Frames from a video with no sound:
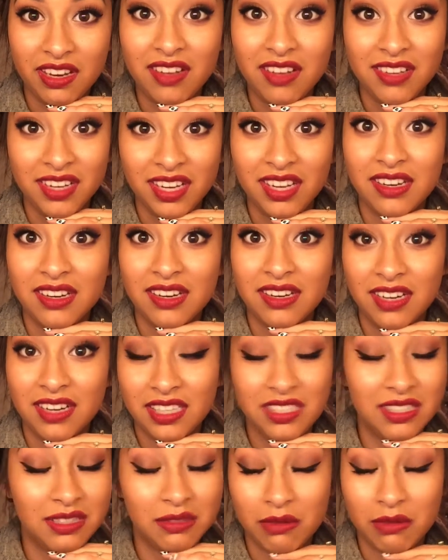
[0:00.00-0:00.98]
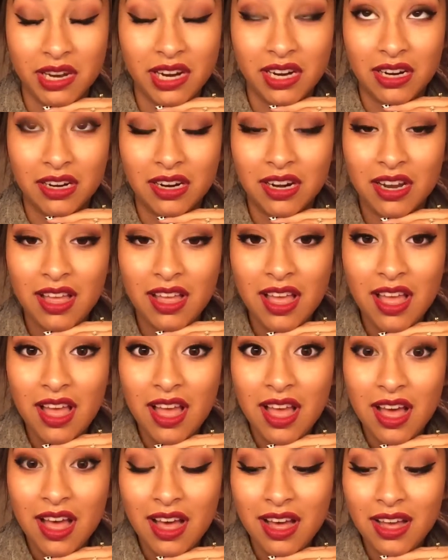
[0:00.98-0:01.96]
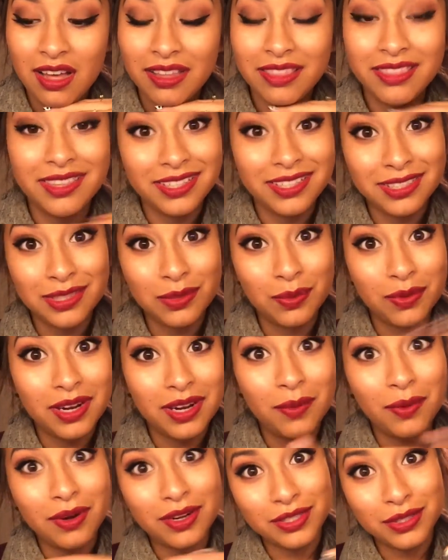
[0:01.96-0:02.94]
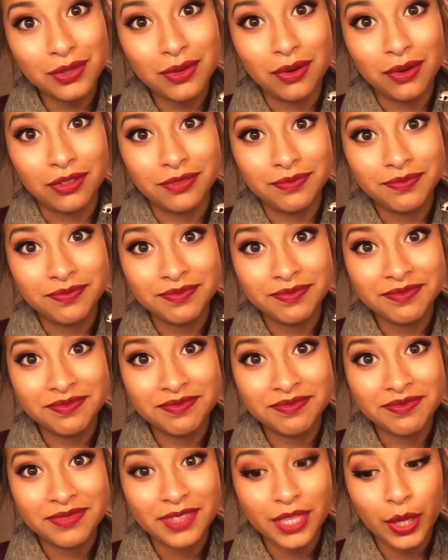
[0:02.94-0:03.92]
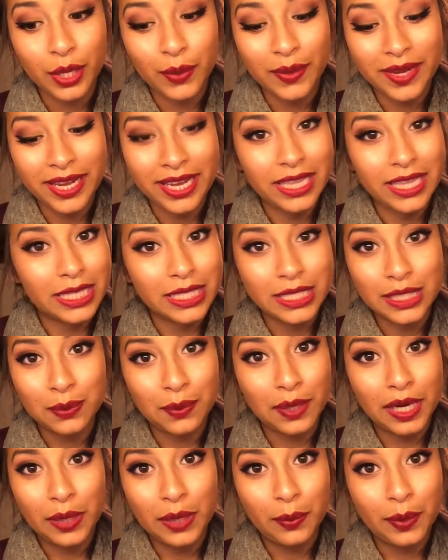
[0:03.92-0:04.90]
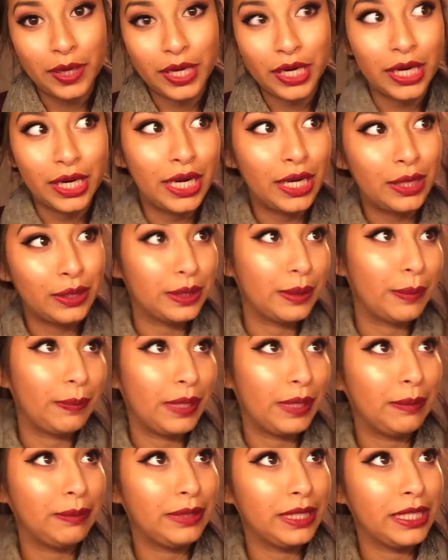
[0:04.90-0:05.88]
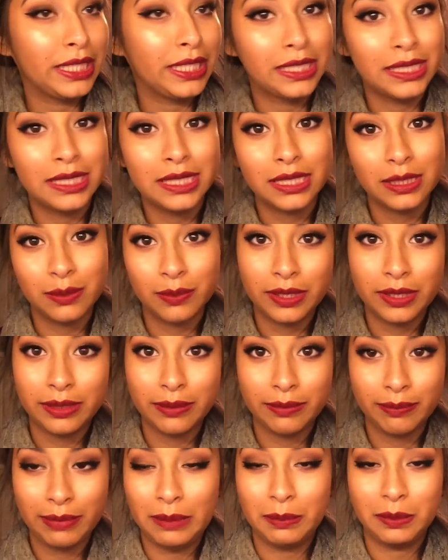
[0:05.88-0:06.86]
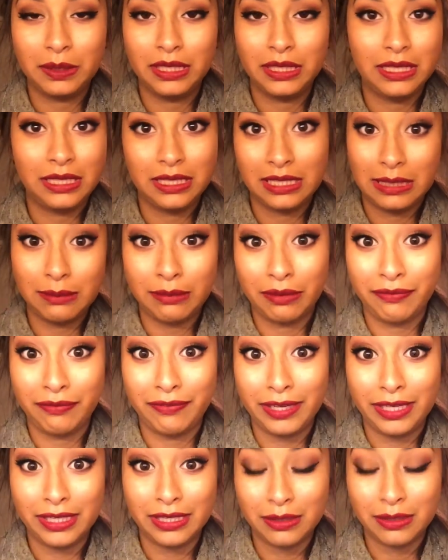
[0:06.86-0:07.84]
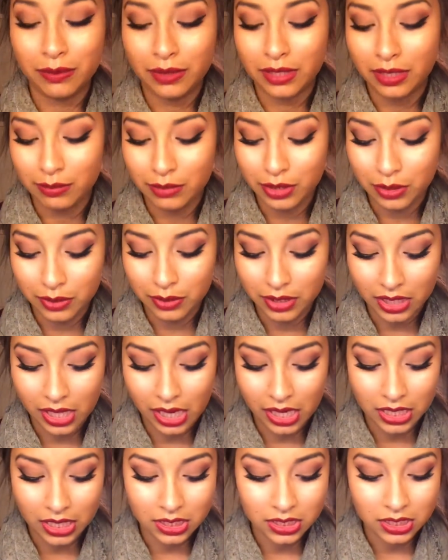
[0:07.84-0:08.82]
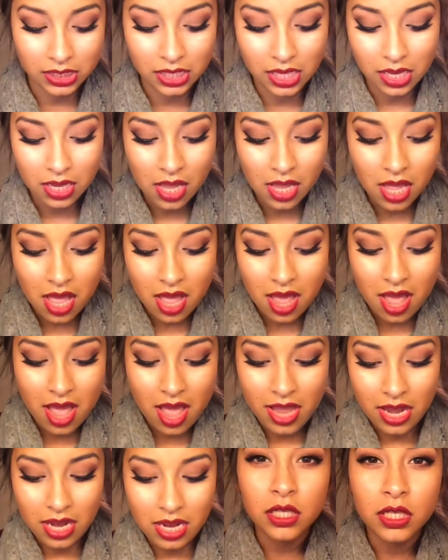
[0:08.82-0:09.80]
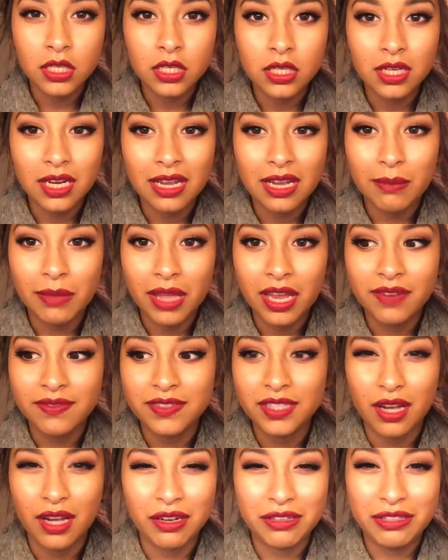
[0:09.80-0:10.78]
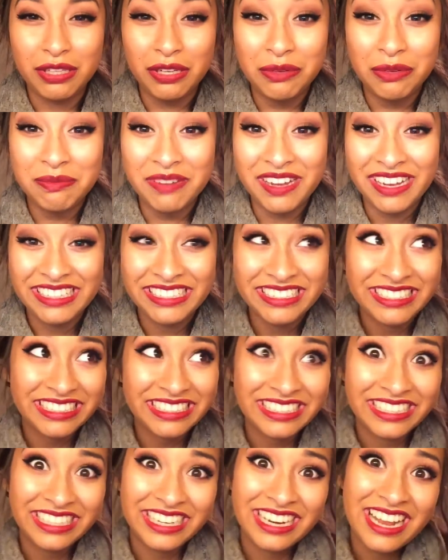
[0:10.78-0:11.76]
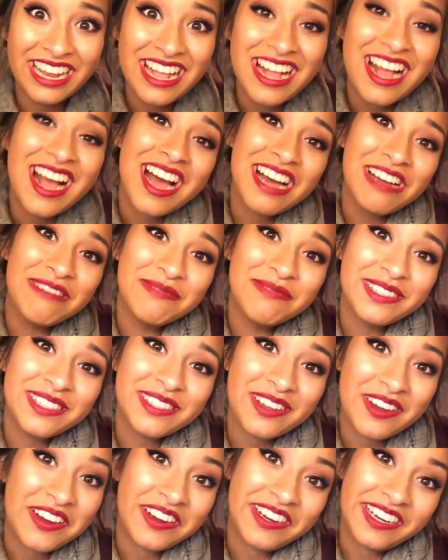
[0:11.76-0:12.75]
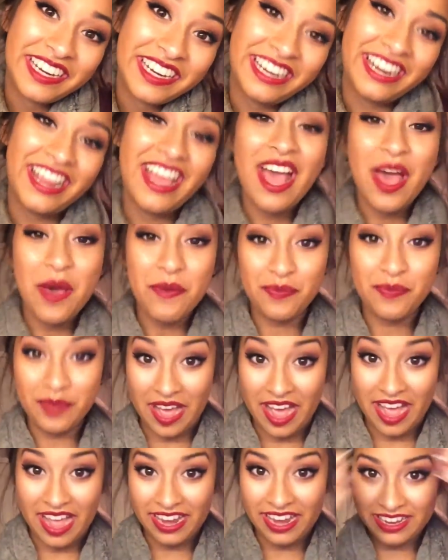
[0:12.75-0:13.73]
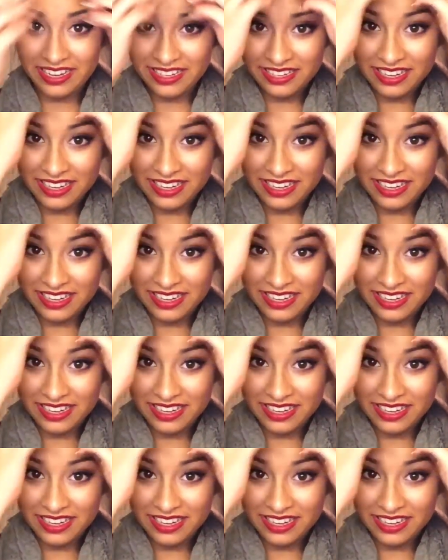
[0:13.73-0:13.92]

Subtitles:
I'll get it, I swear. This is what I wear to school. Okay, this is where I wear out in the public when people need to see my face when I'm doing things. And I might have talked too much. I'm sorry, but